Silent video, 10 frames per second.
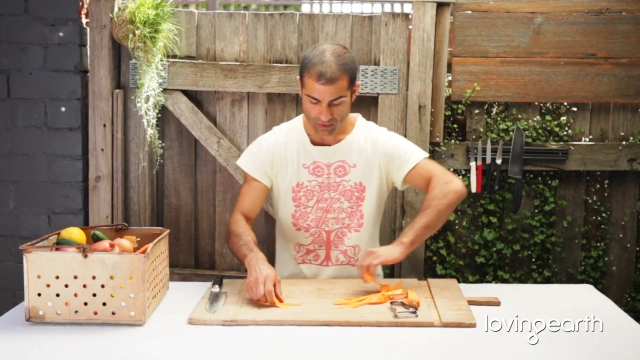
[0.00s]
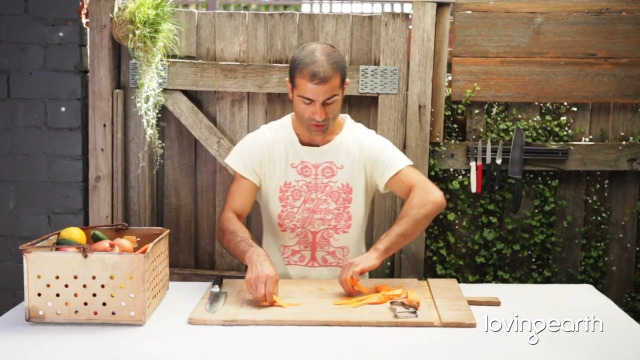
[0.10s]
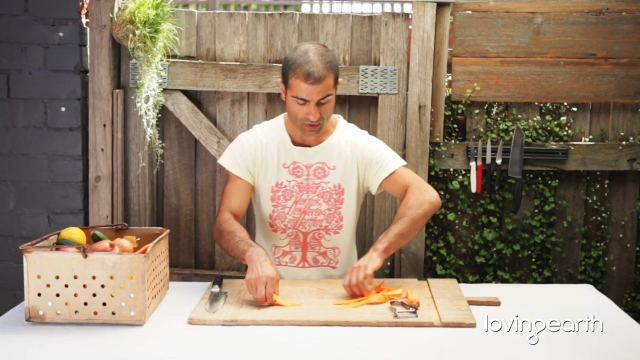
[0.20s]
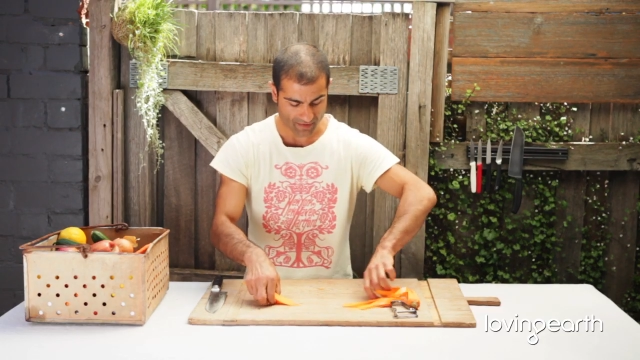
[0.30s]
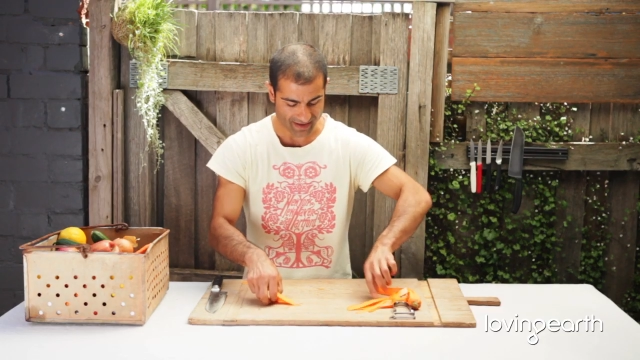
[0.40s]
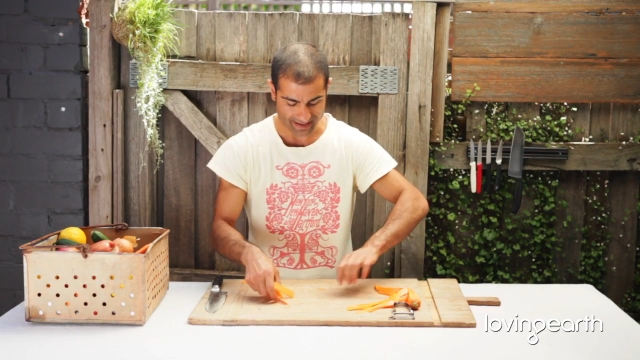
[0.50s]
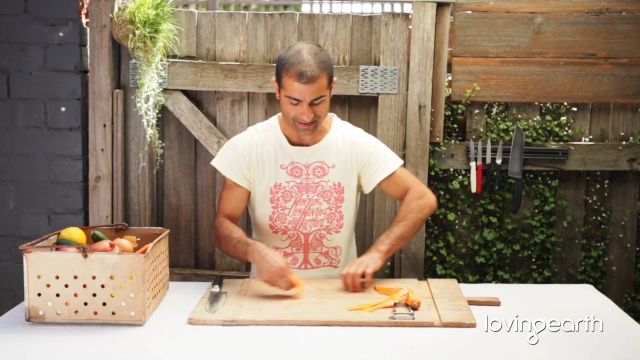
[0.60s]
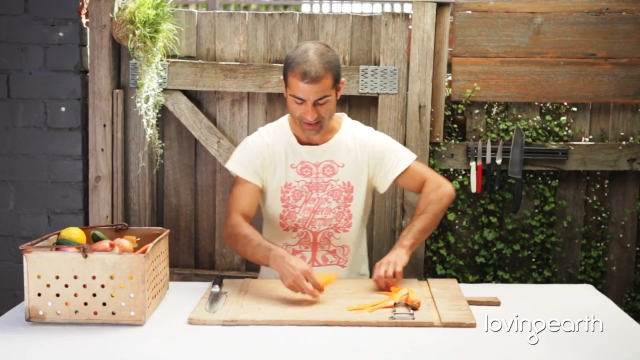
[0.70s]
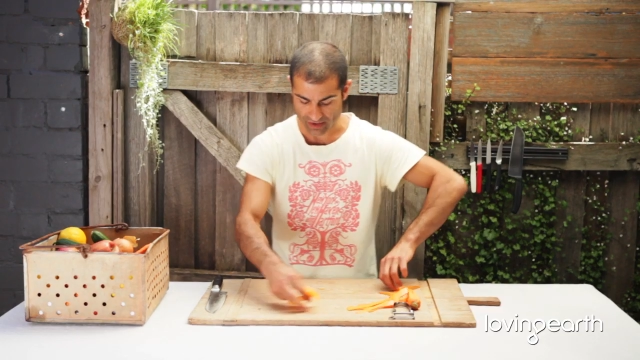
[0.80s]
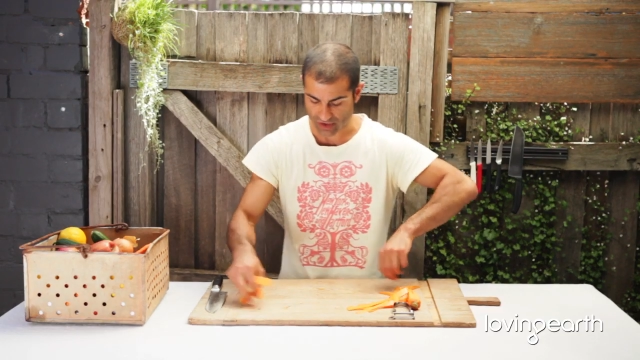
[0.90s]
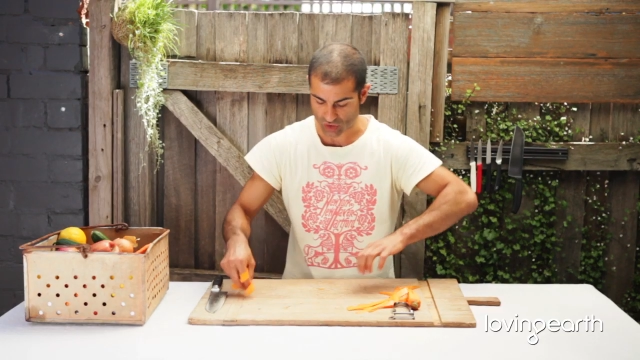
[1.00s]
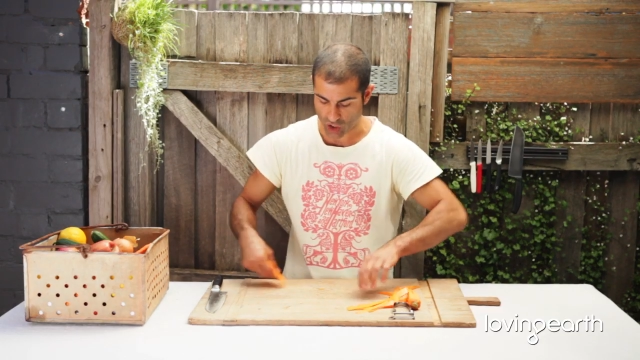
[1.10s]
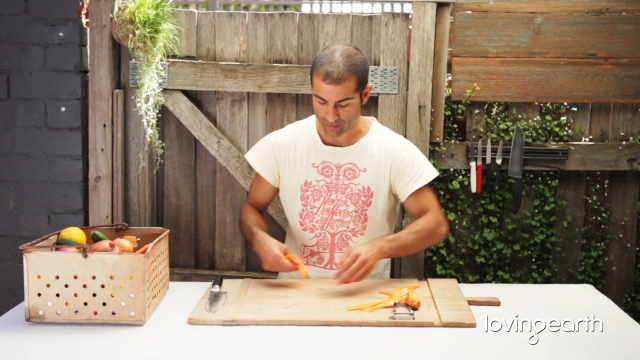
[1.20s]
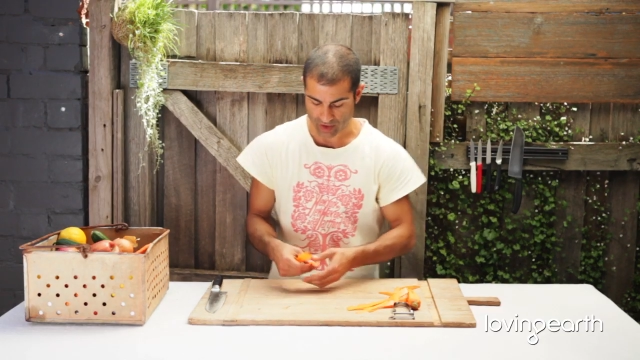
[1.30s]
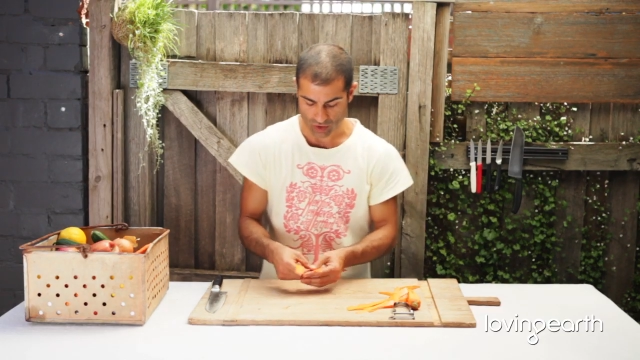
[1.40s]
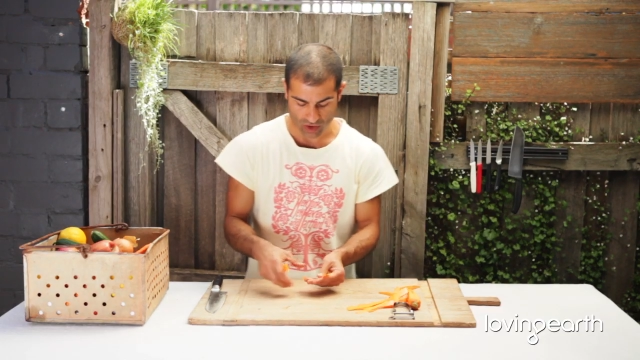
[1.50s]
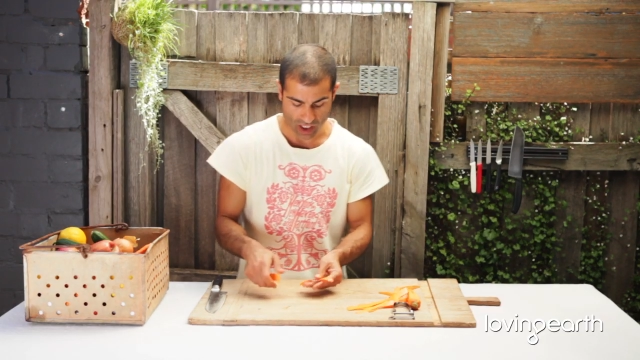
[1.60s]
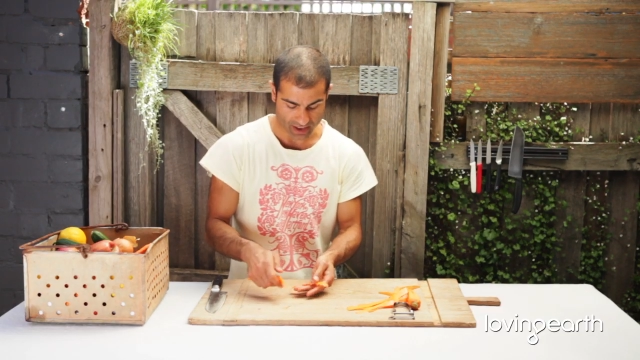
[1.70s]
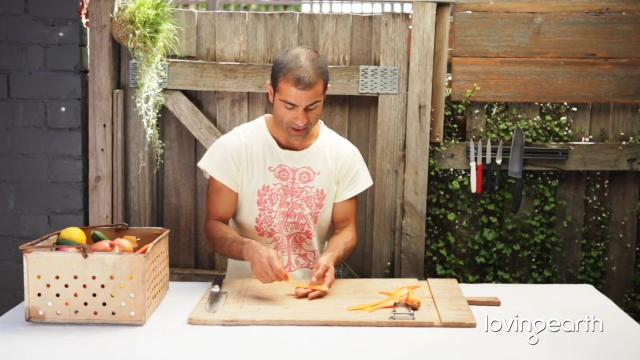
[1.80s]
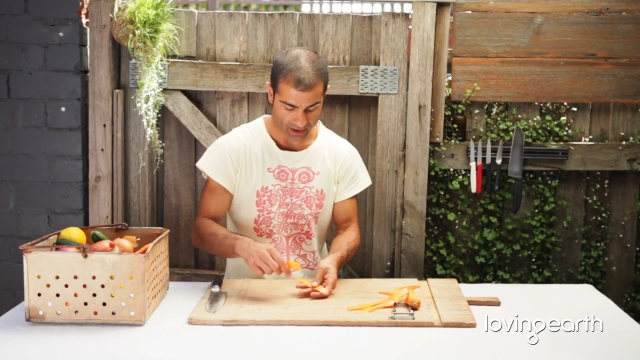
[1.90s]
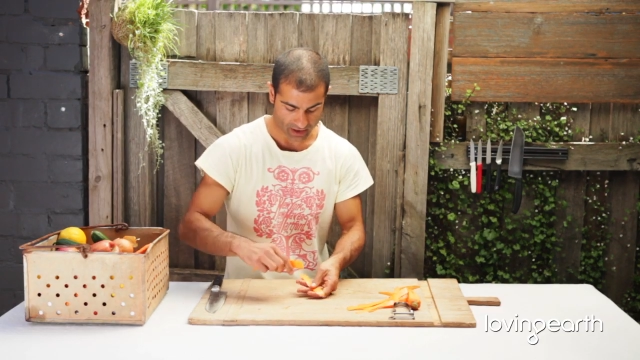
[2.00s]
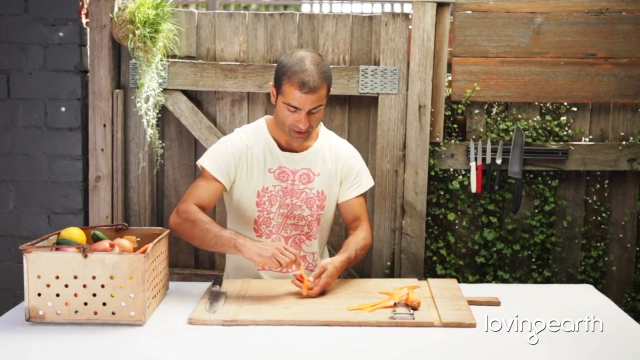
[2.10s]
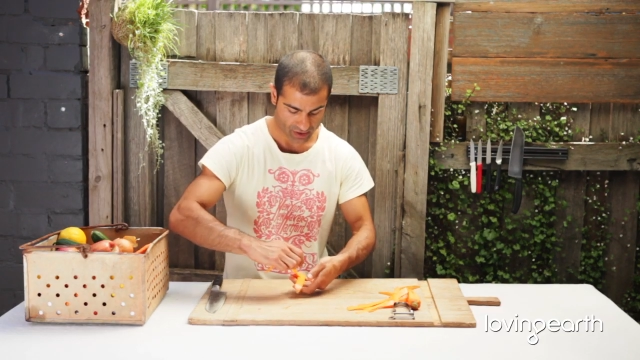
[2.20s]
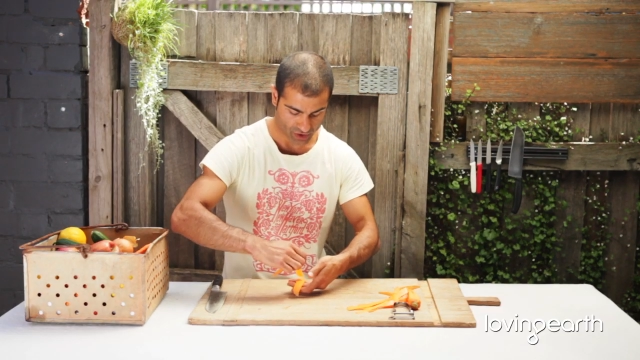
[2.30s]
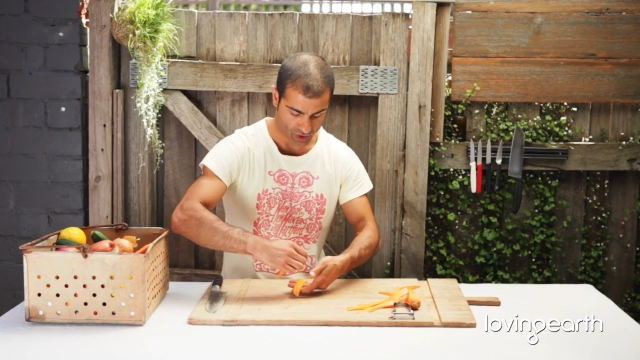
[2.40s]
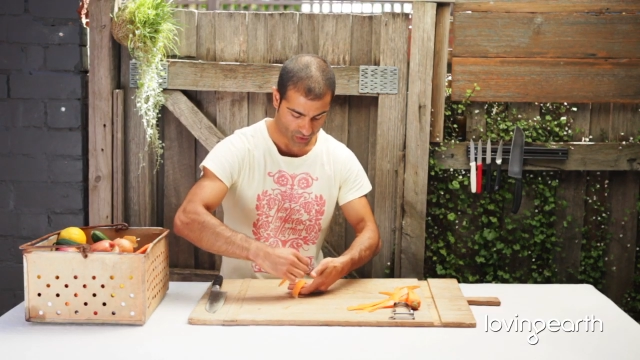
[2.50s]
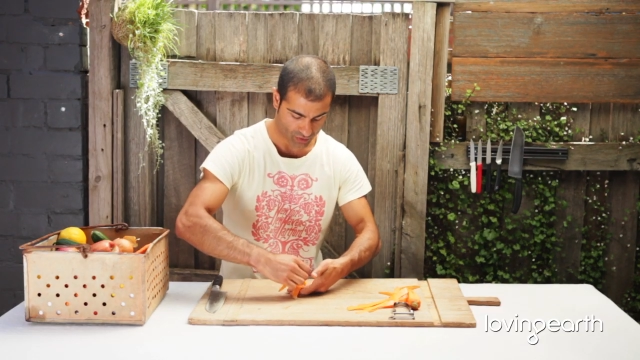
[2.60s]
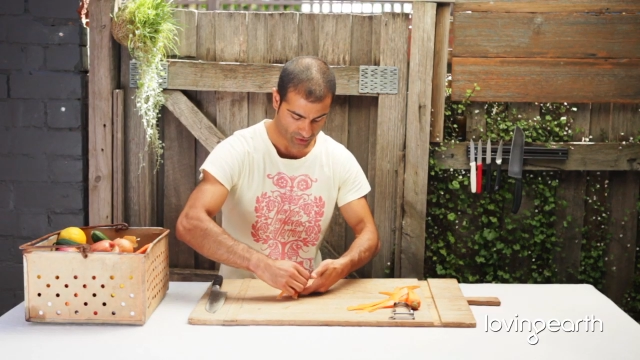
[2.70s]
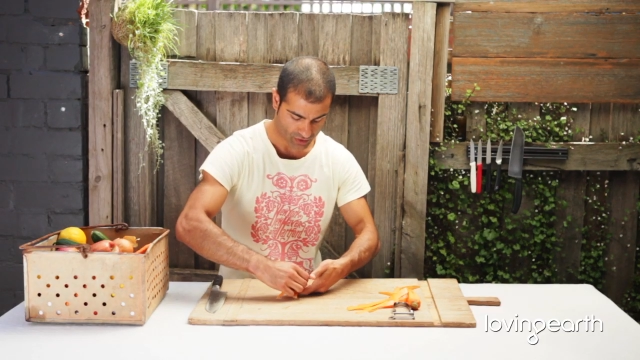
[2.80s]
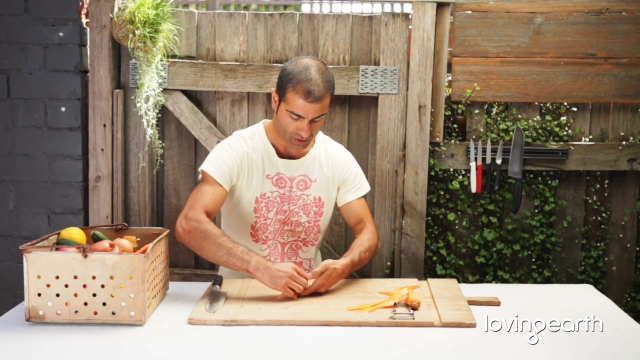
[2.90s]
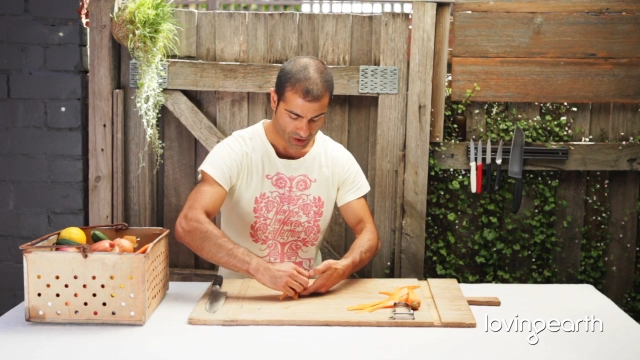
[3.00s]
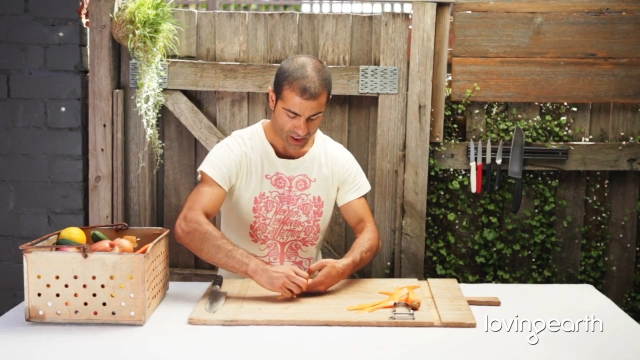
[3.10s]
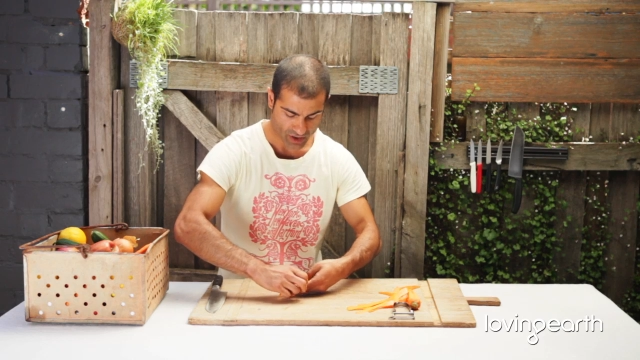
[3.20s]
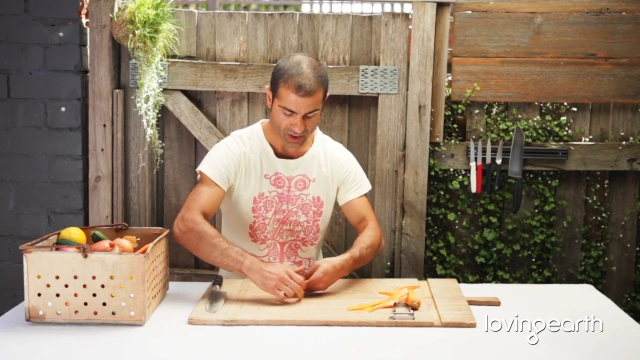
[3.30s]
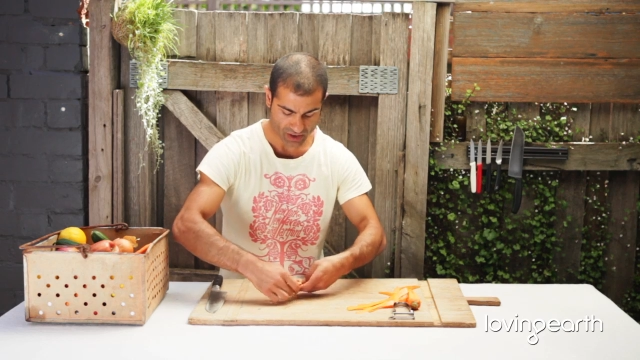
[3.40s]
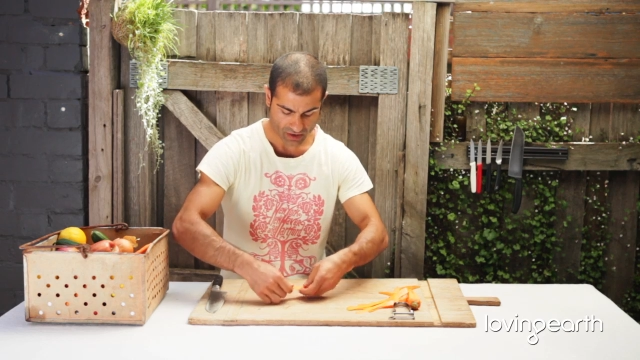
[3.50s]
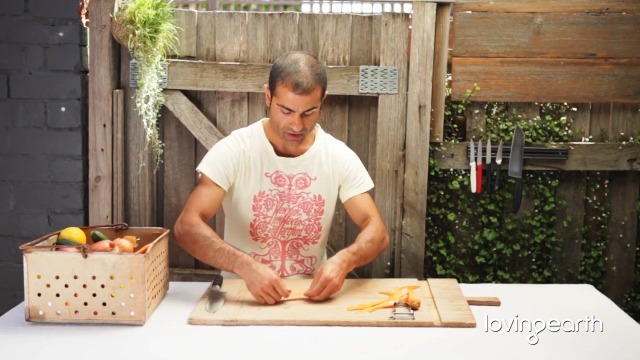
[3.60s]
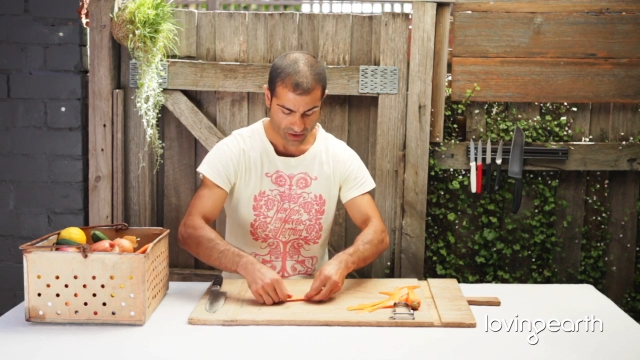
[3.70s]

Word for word: don't have anything disturbing your cutting zone and just